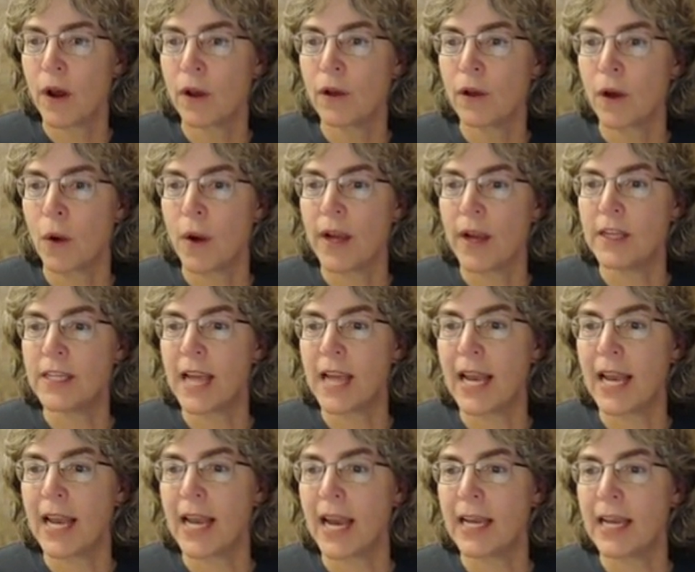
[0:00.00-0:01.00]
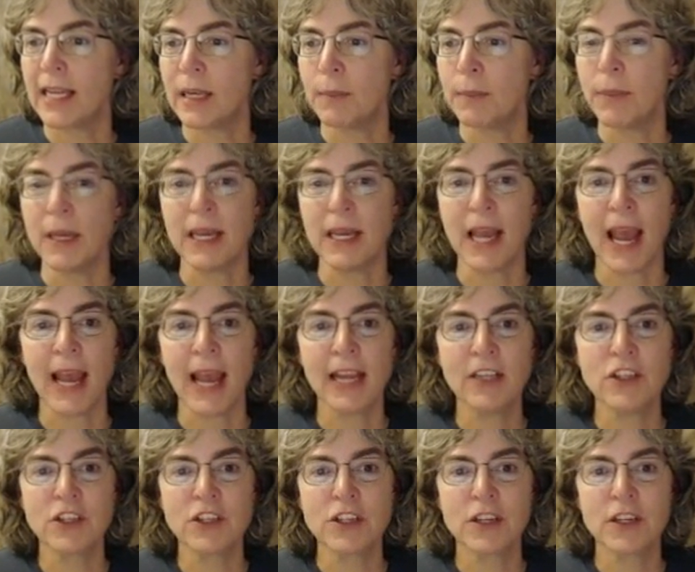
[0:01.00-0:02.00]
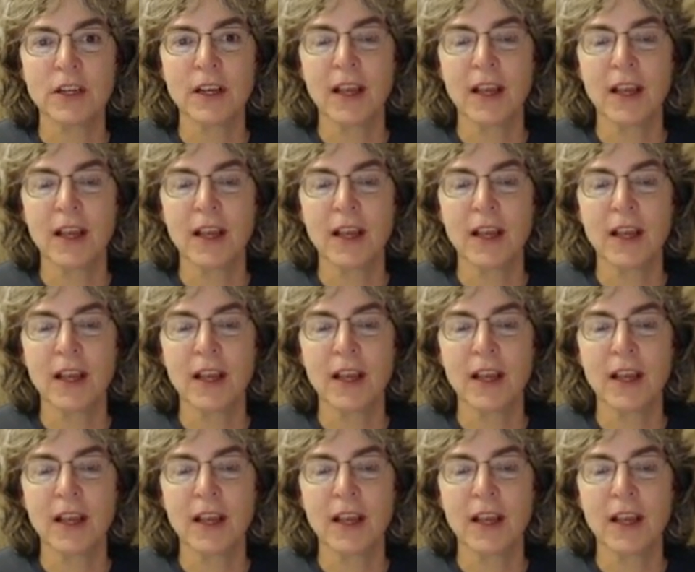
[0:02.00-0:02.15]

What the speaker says: go into NADPH,